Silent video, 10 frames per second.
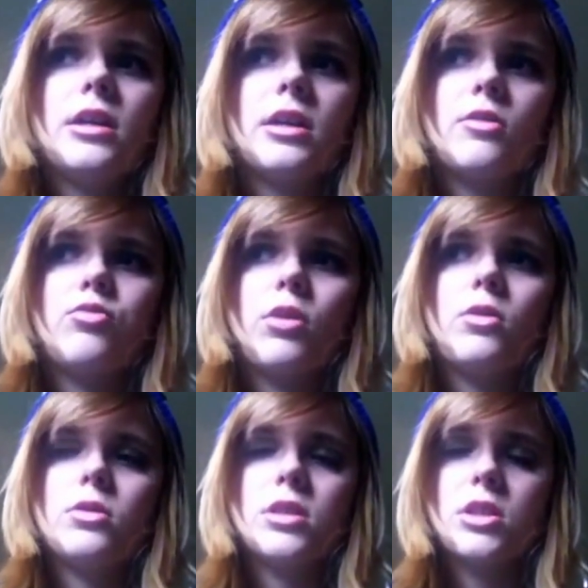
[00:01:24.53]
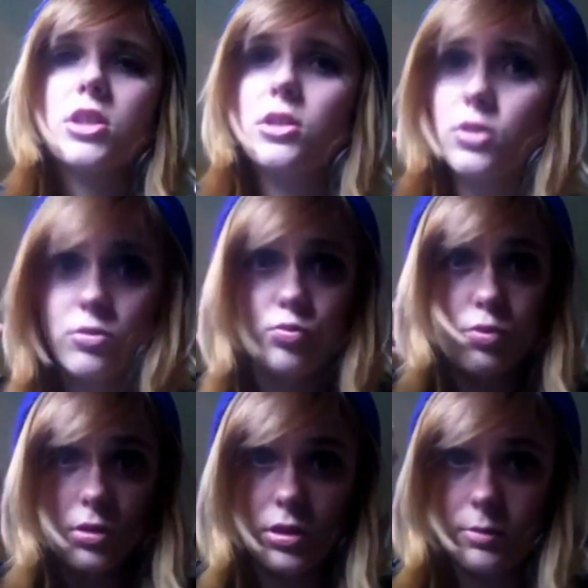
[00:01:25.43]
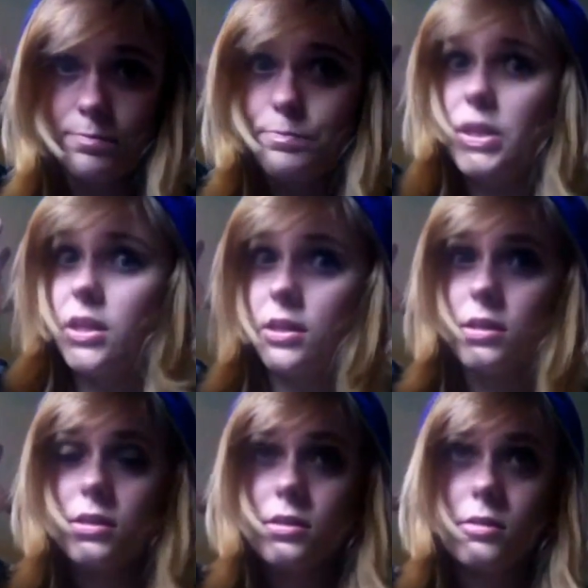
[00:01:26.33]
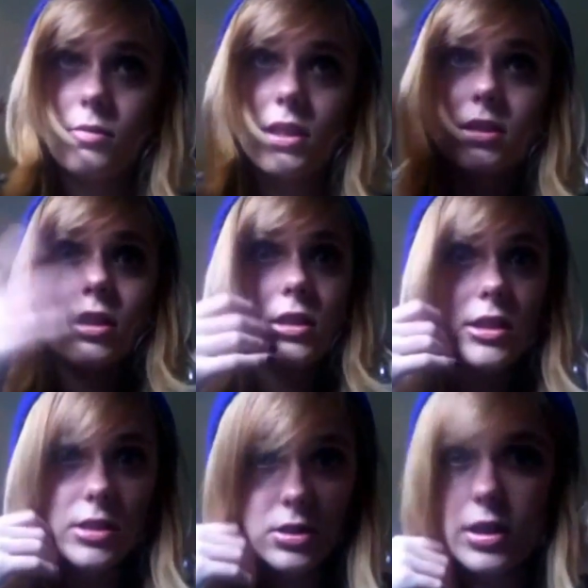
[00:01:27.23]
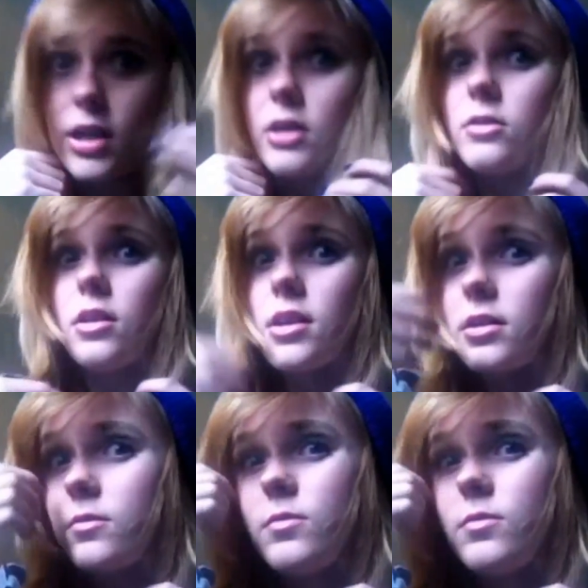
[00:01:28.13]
and gross, and it's gonna look really big because they tease their hair a lot.